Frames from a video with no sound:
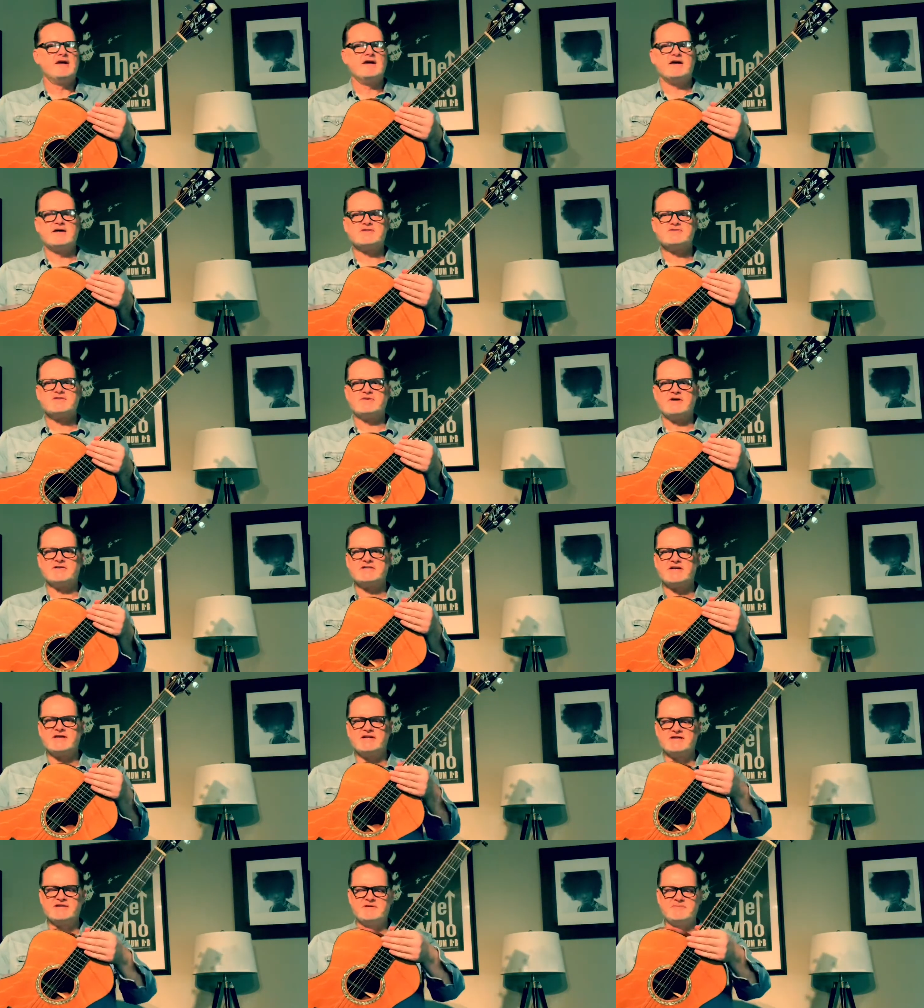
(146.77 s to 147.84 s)
So I'll tell you
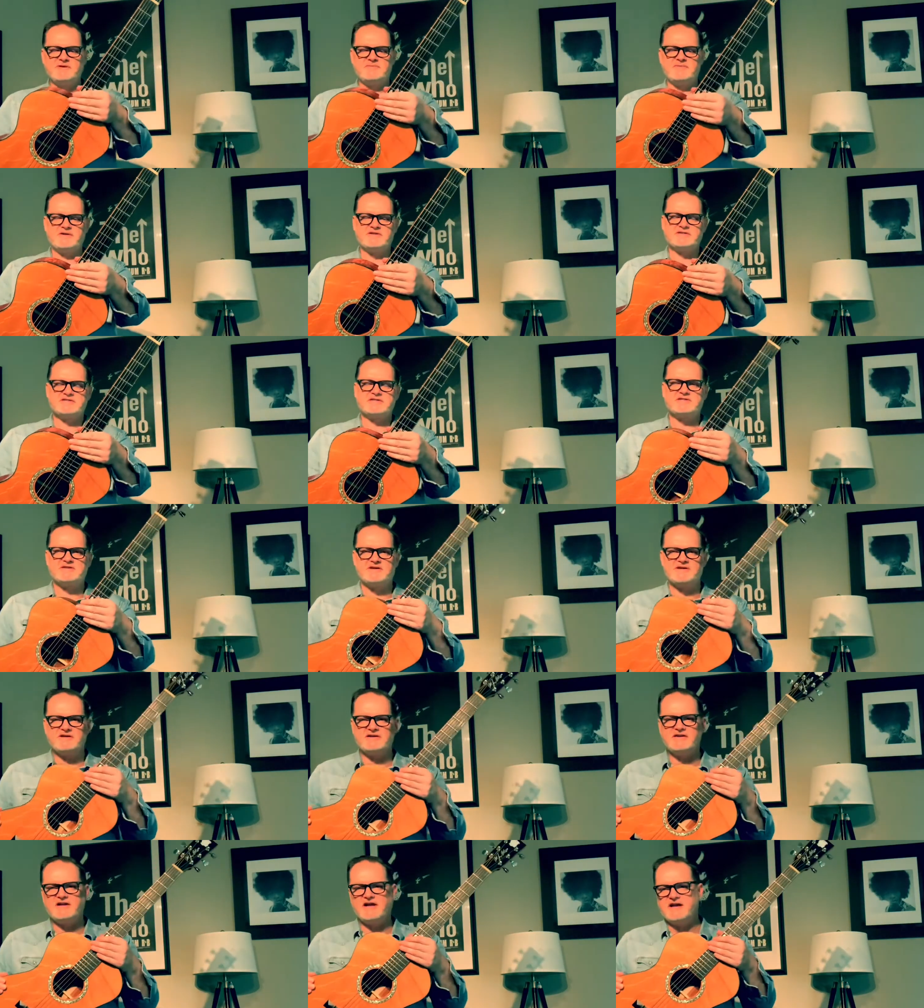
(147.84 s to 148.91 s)
a little bit about this guitar,
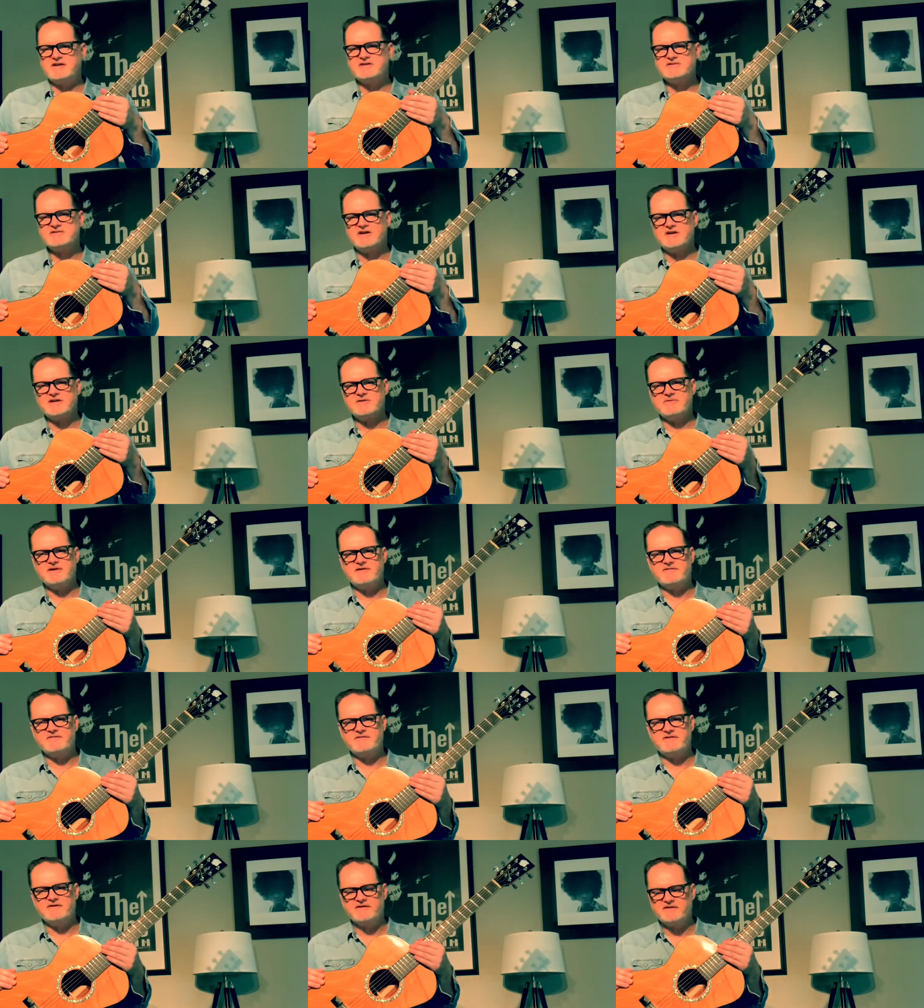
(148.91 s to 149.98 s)
and I could talk about it
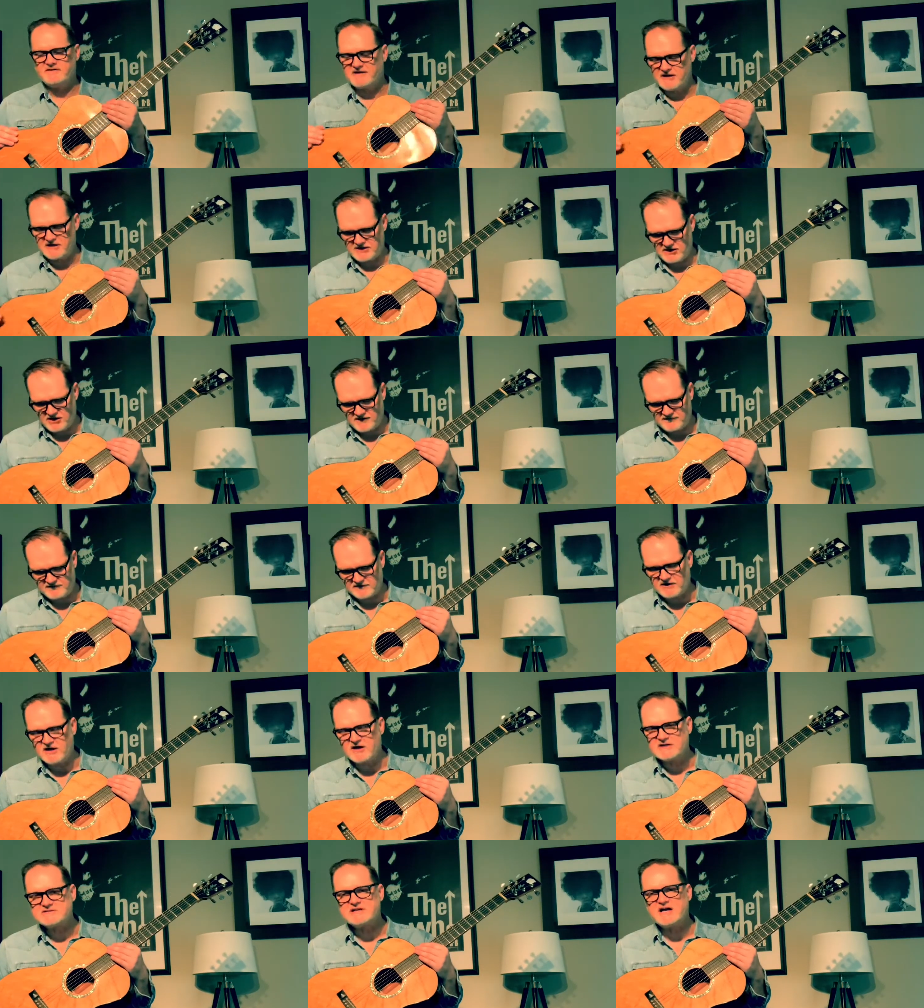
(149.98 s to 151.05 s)
for an awful
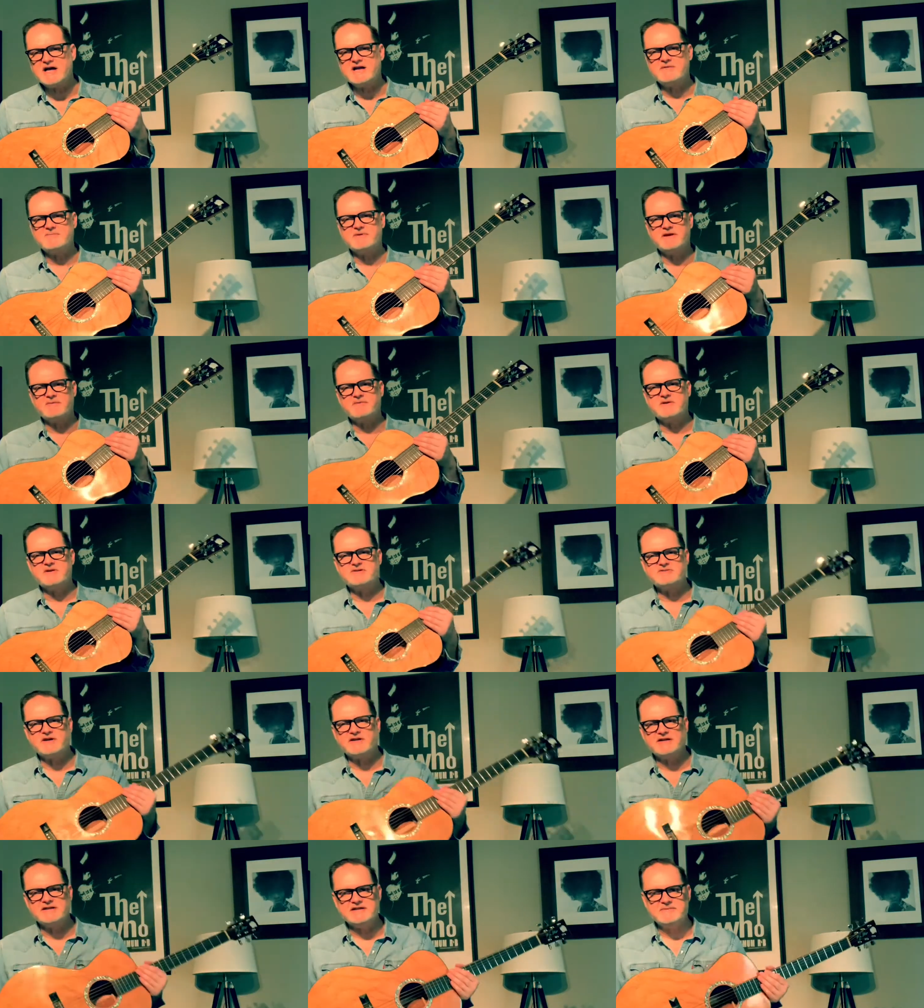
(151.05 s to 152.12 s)
long time, but I'm going to try
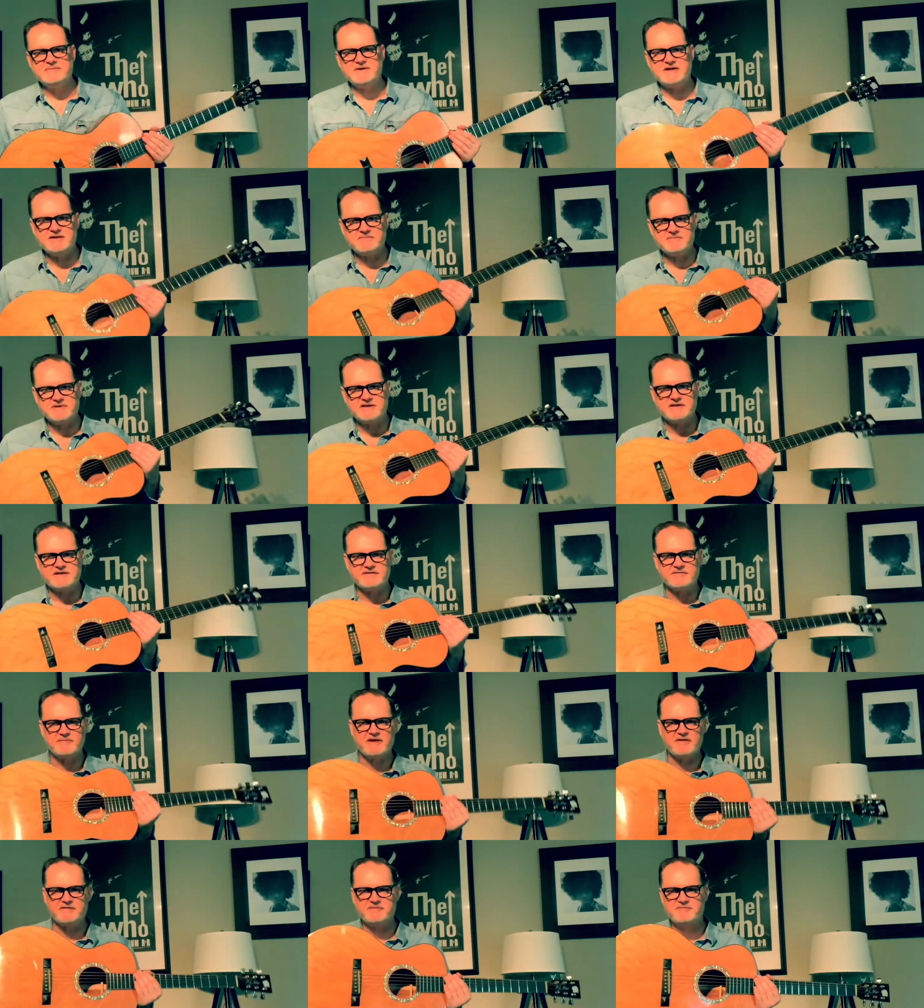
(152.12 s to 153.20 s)
to limit it because I'm
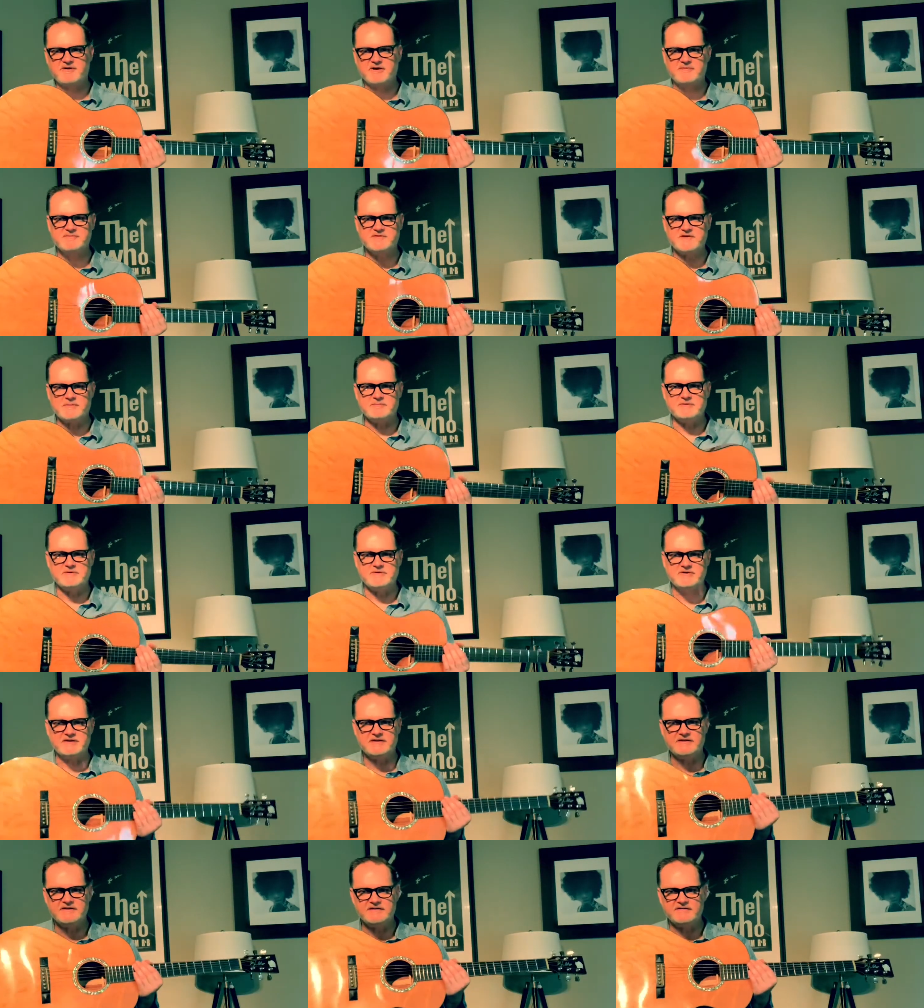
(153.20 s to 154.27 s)
having problems uploading
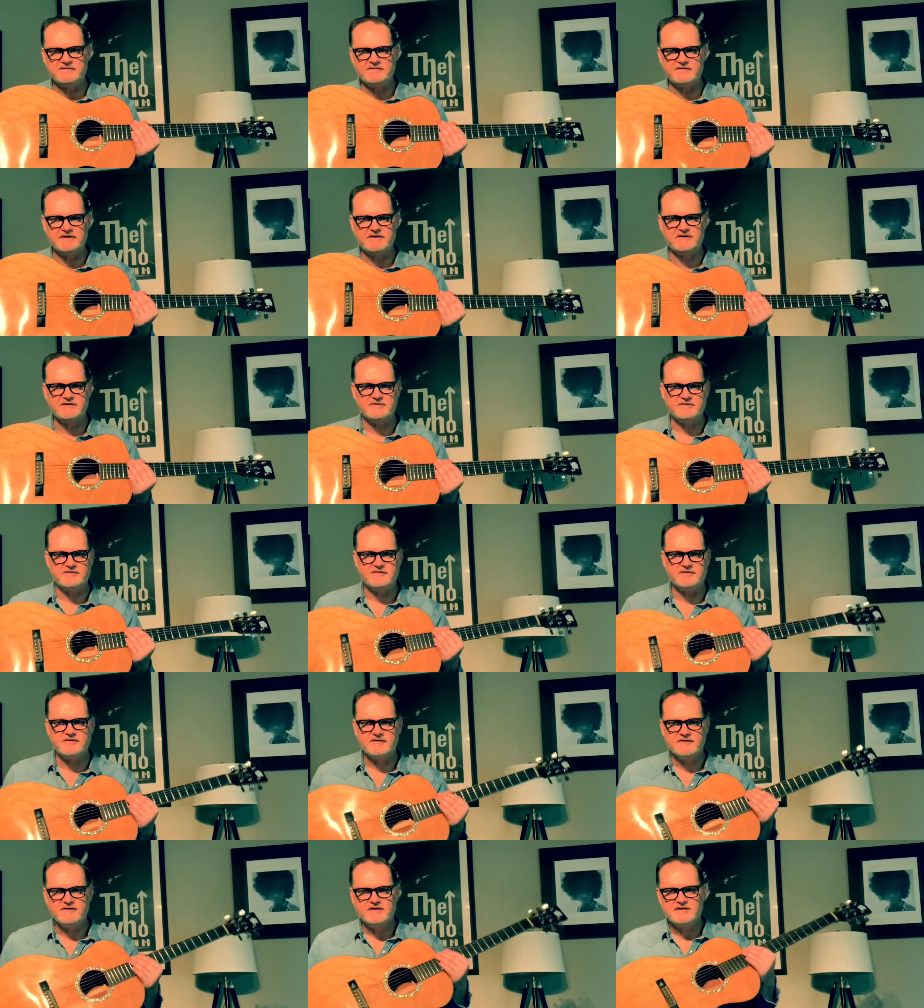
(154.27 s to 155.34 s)
these videos
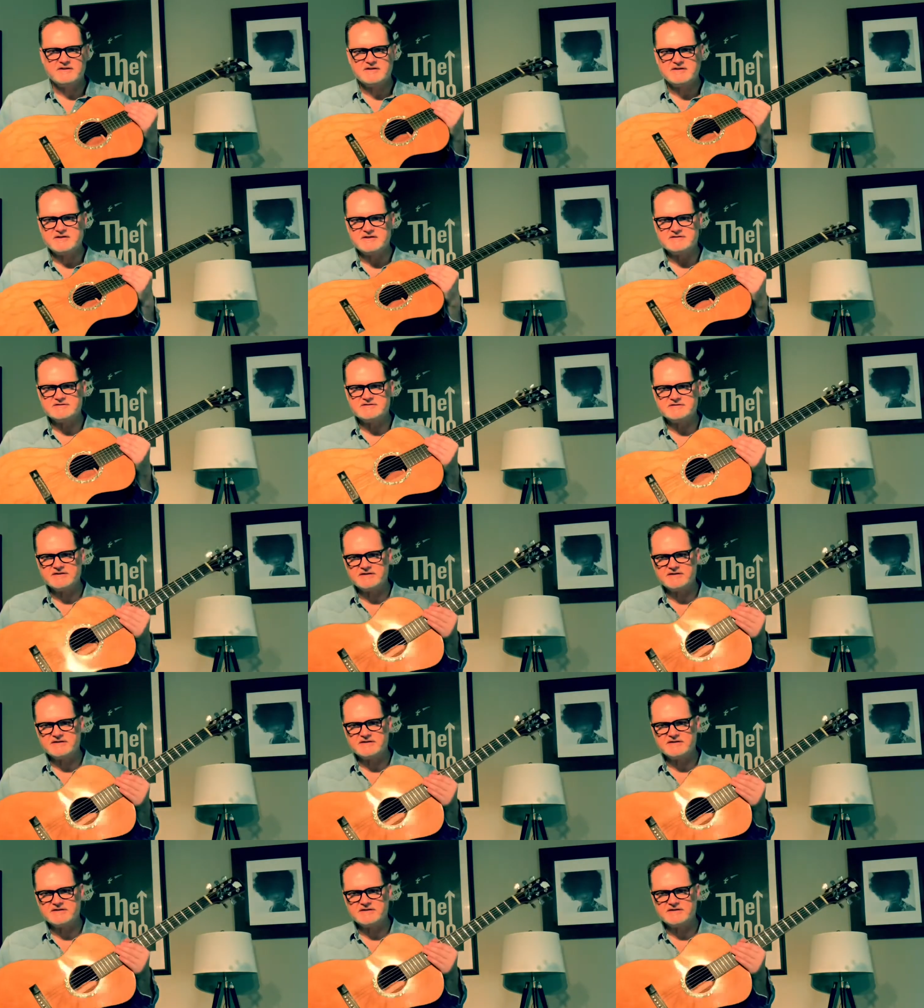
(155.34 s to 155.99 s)
because